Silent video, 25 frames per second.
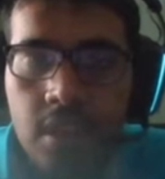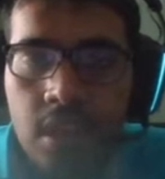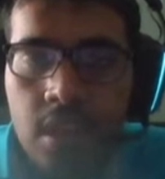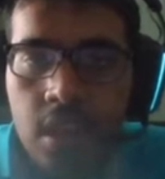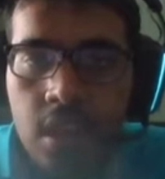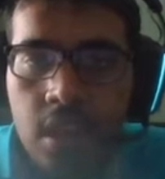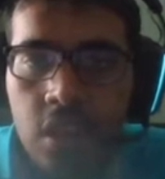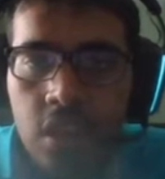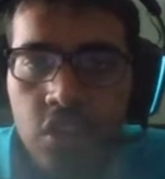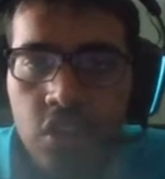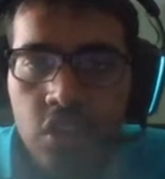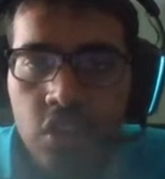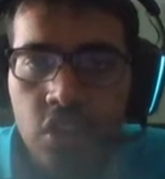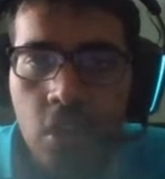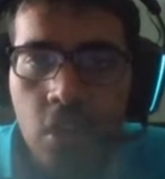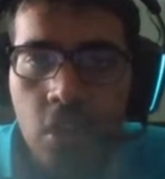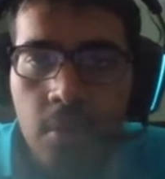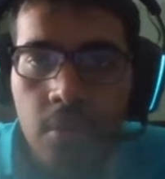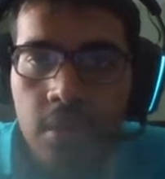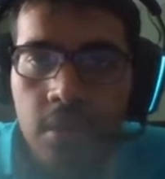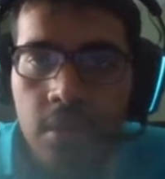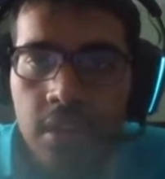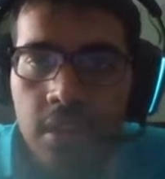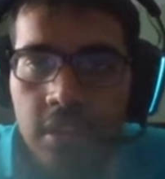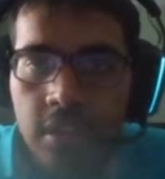So
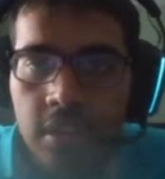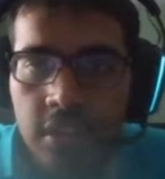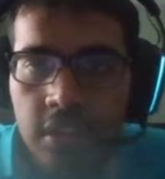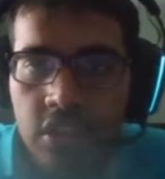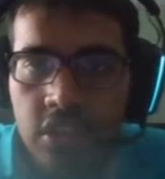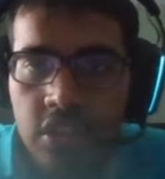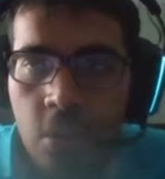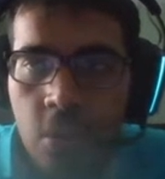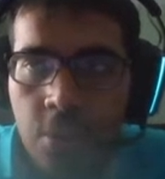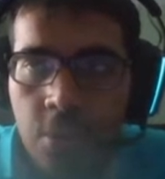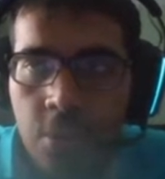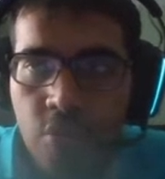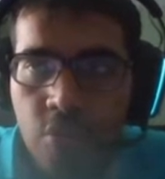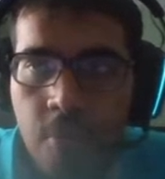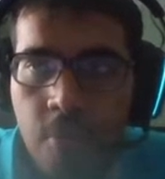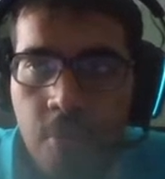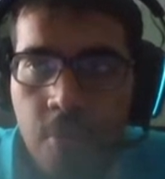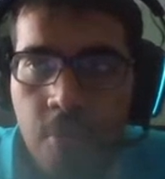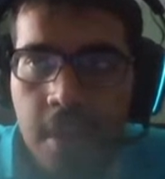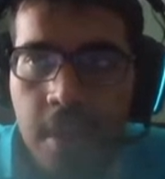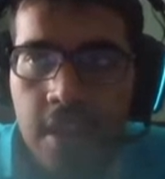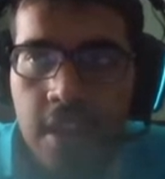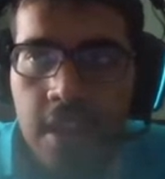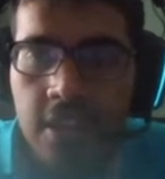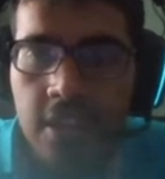let's start with Group
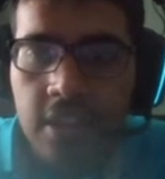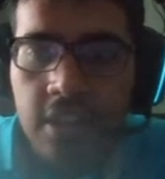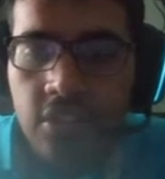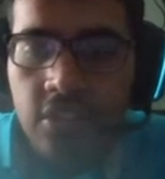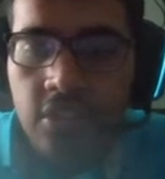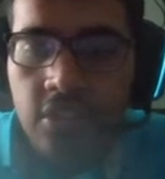A, guys.